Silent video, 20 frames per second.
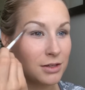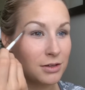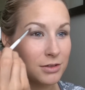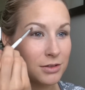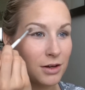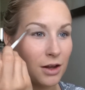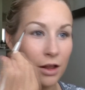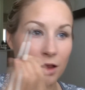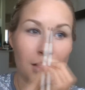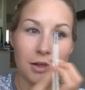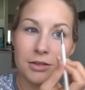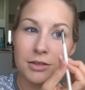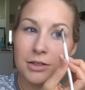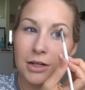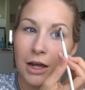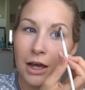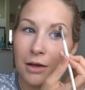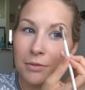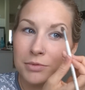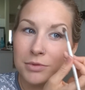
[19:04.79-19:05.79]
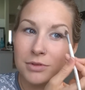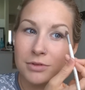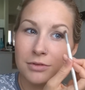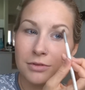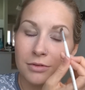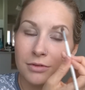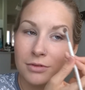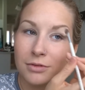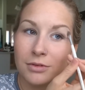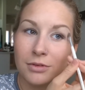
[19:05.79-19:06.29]
there's not a lot of steps.
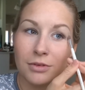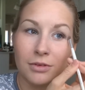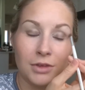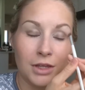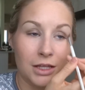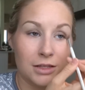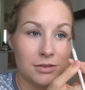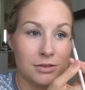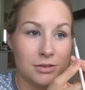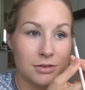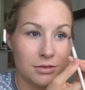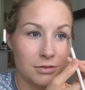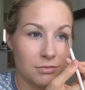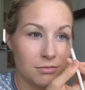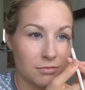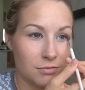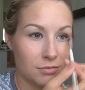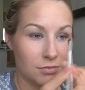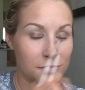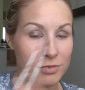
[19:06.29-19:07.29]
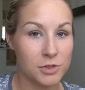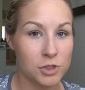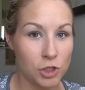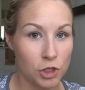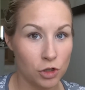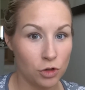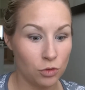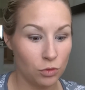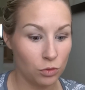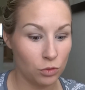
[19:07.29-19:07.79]
That's
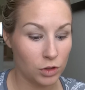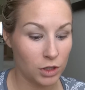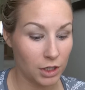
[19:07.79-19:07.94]
2